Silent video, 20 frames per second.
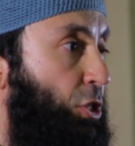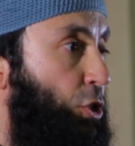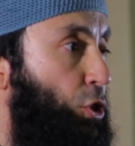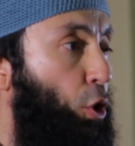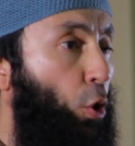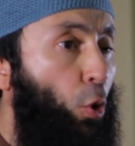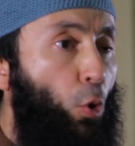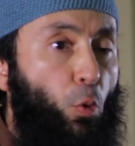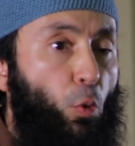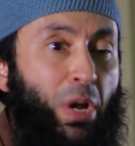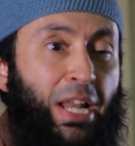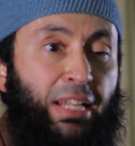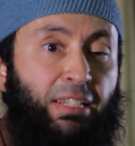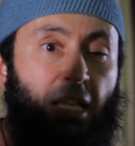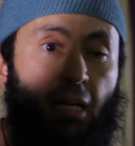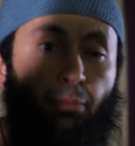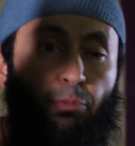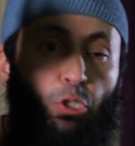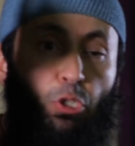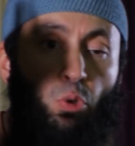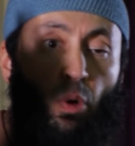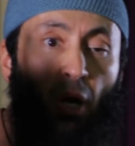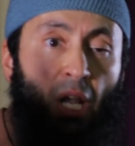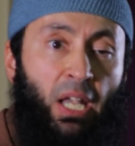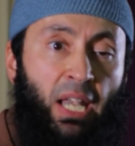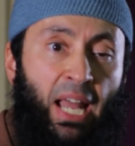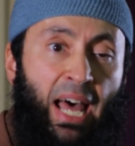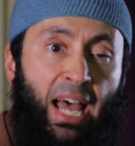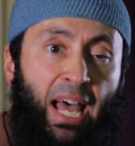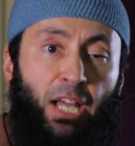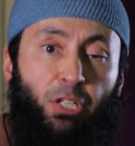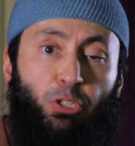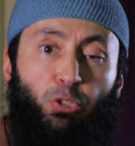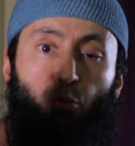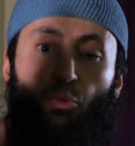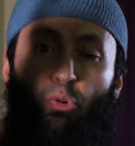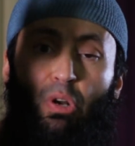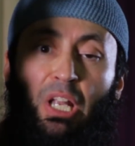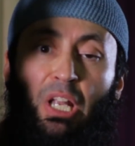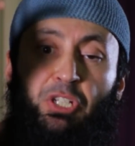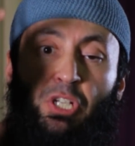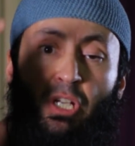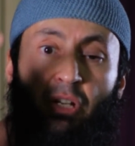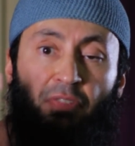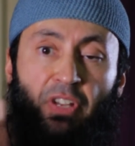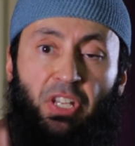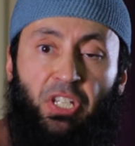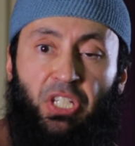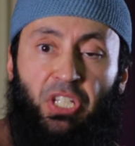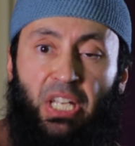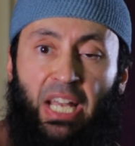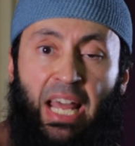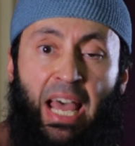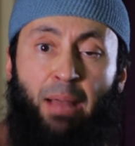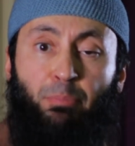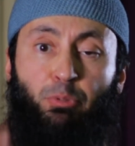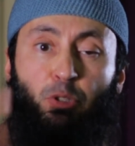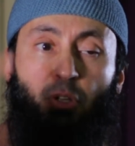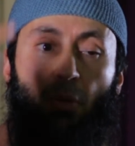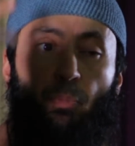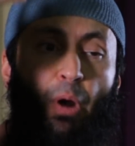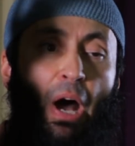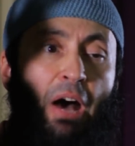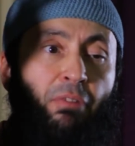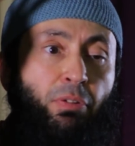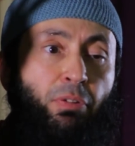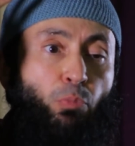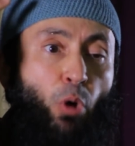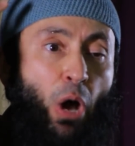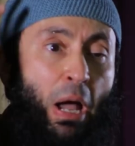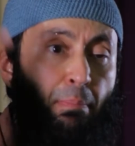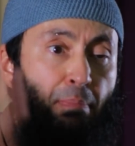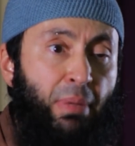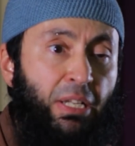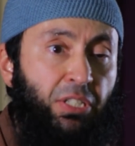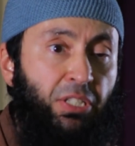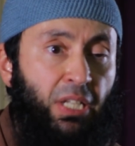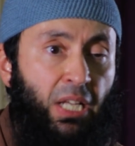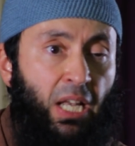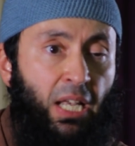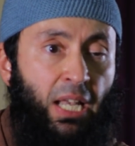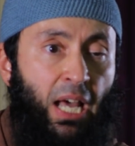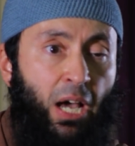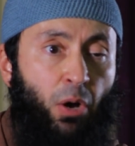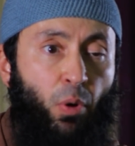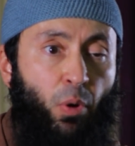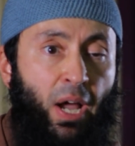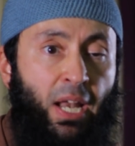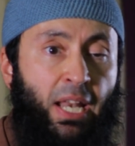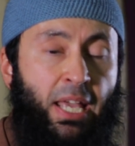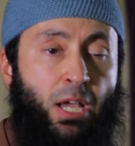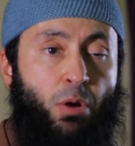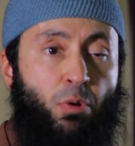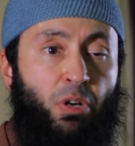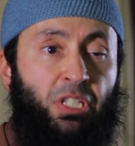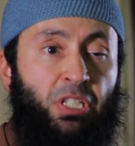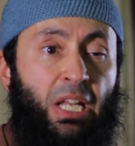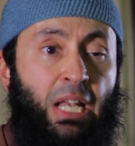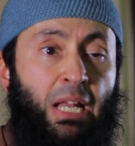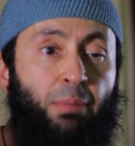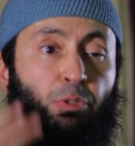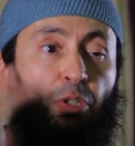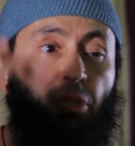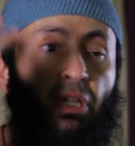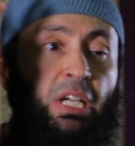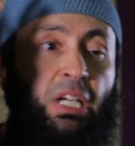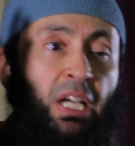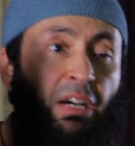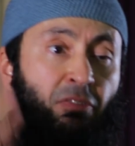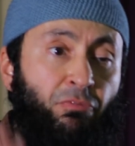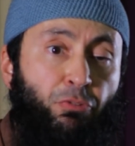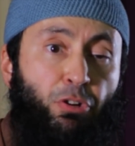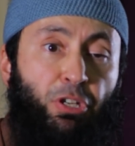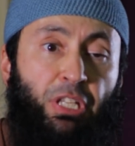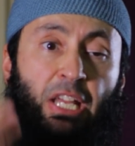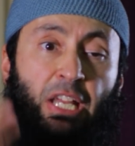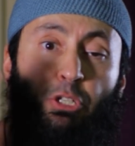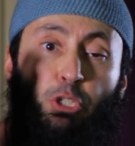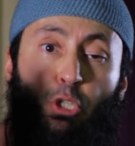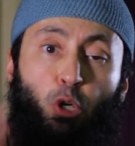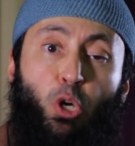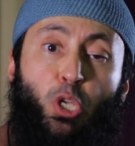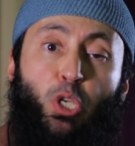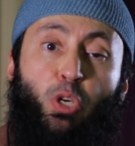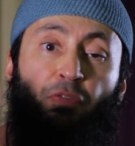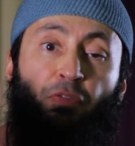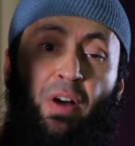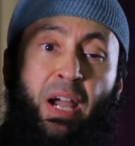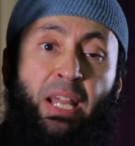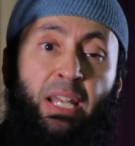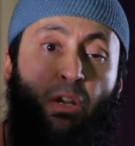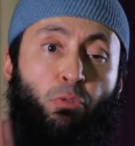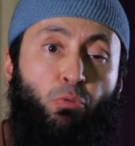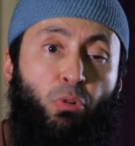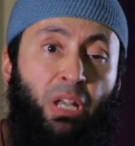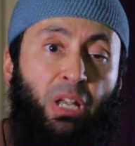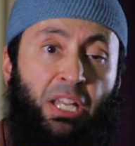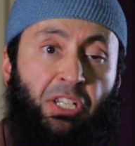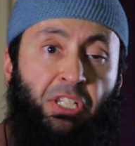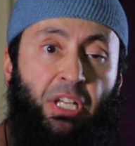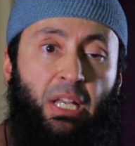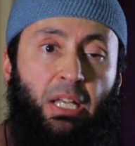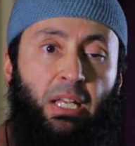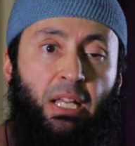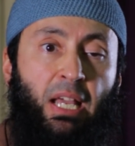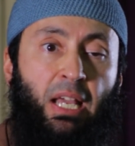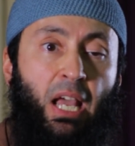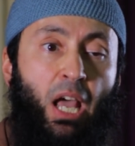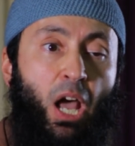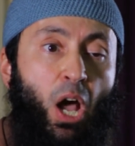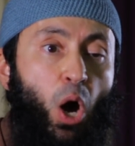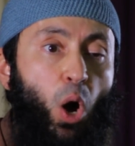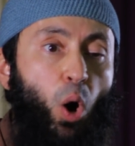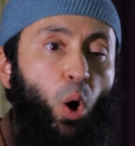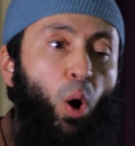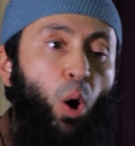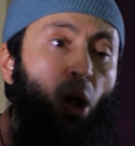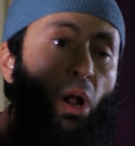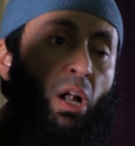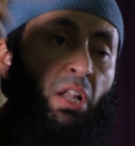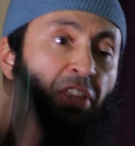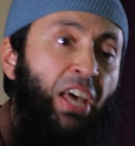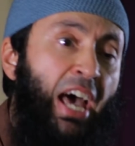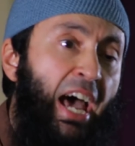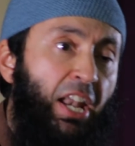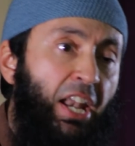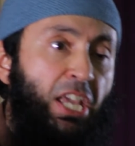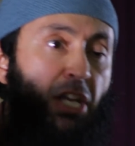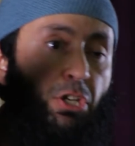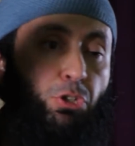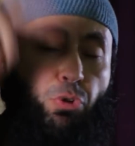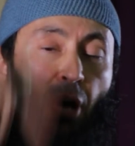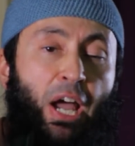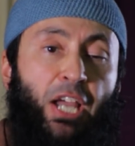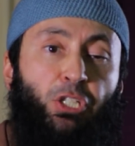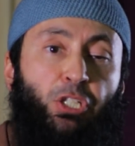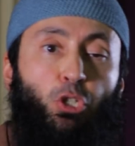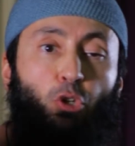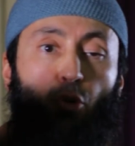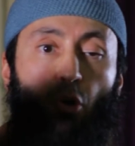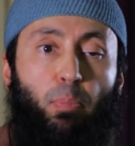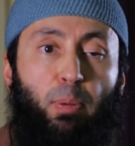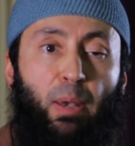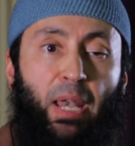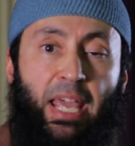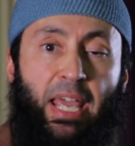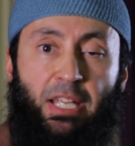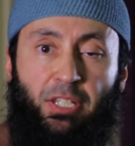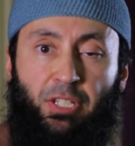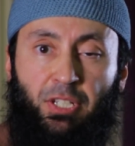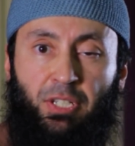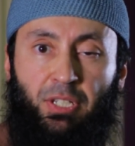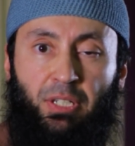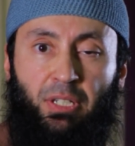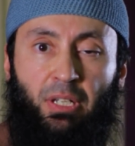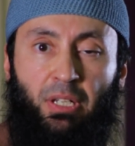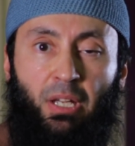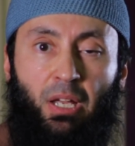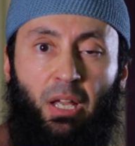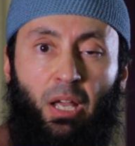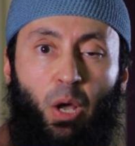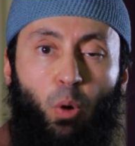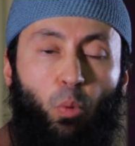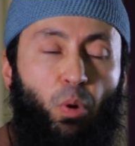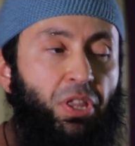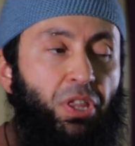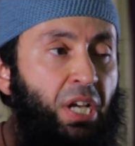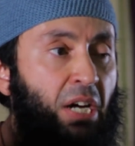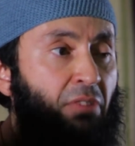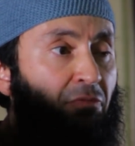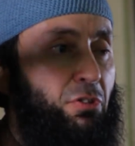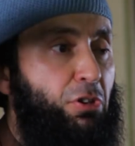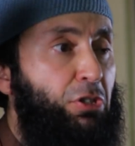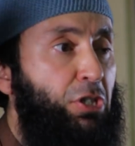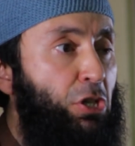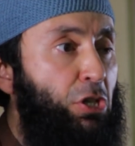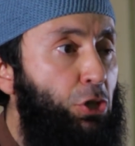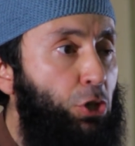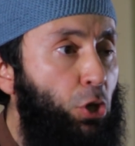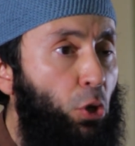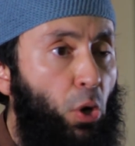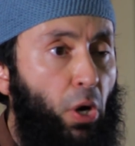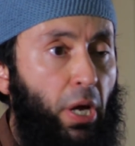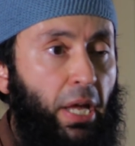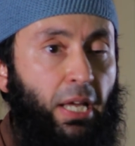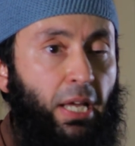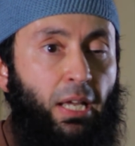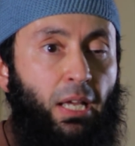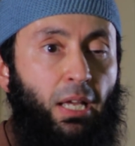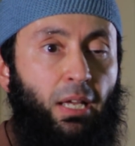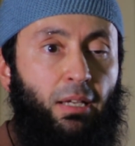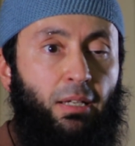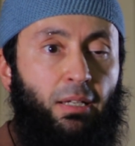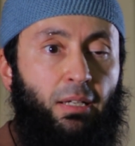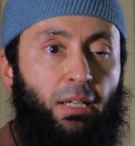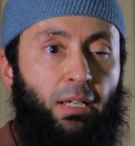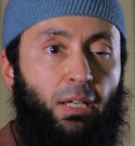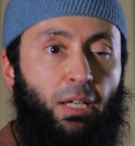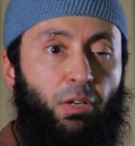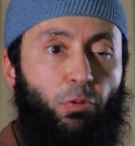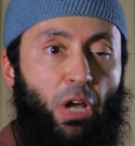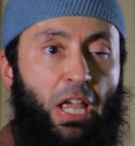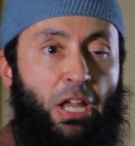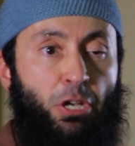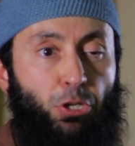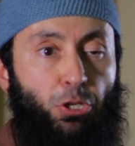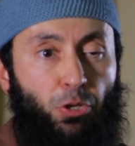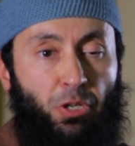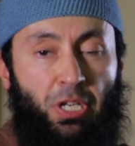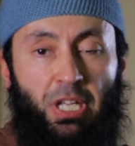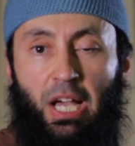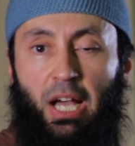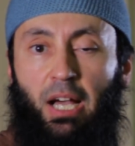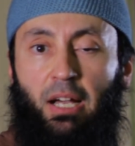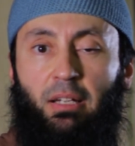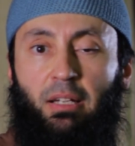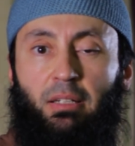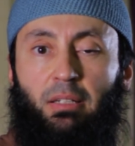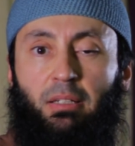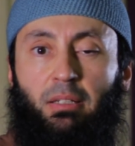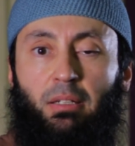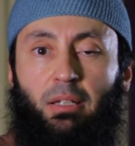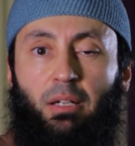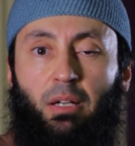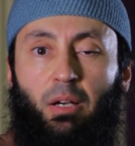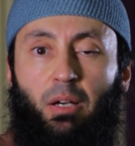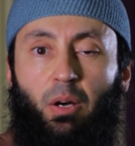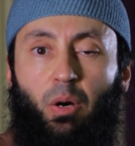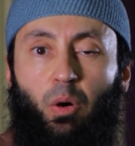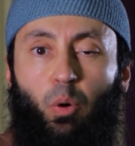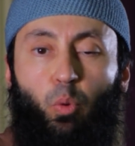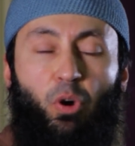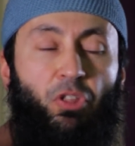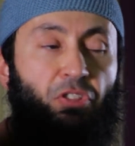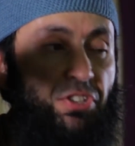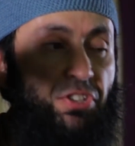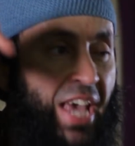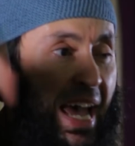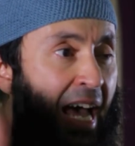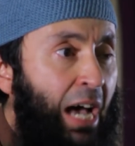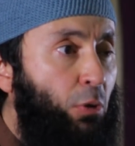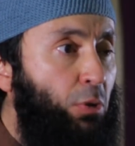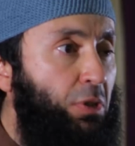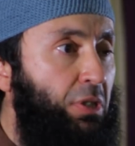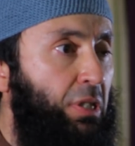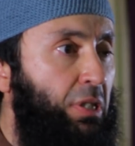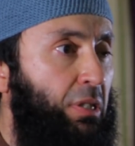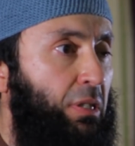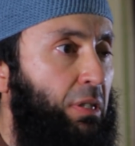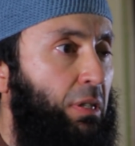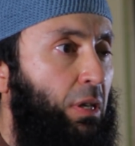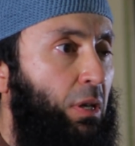So when it comes to Allah, to religion of Islam, to the Prophet Muhammad sallallahu alaihi wasallam, to the comfort and joy you find in religion, all that he tries to replace with comfort and joy in dunya, with doubt,